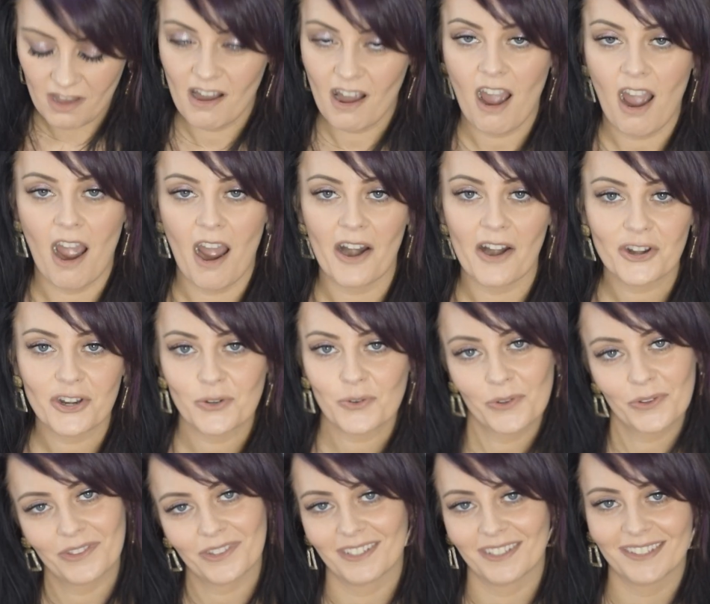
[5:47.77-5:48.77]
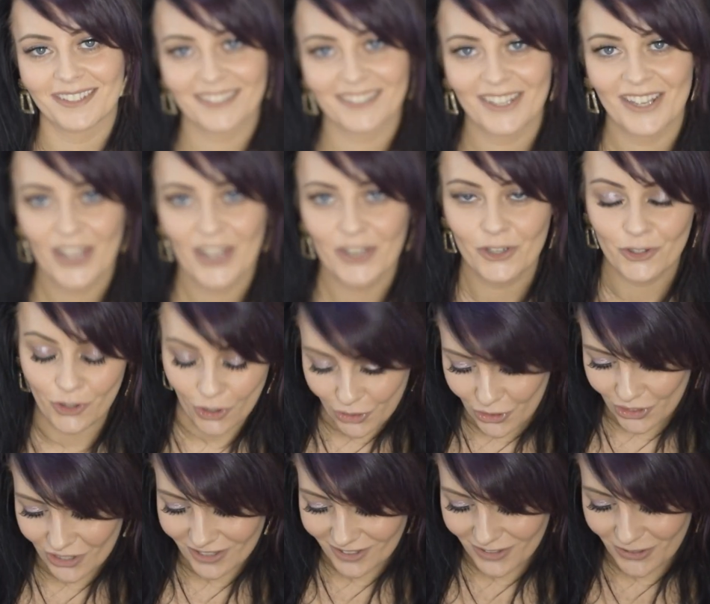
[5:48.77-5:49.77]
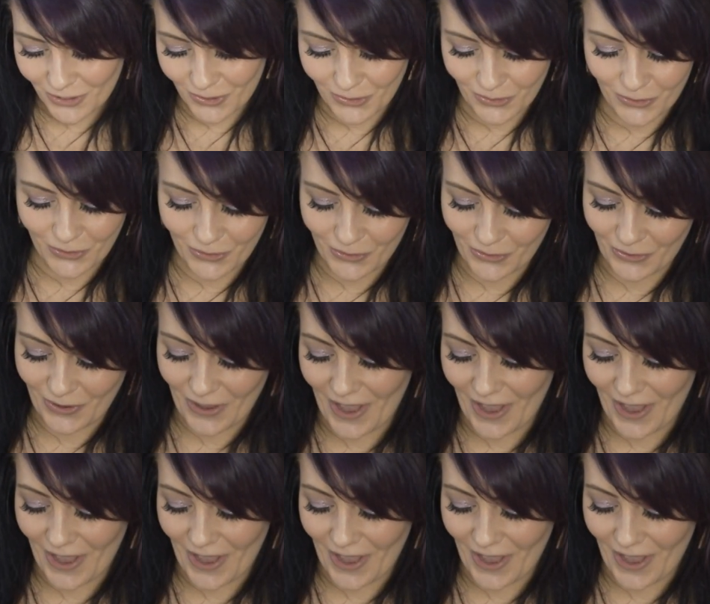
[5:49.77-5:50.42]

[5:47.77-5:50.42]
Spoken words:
harsh with his judging. So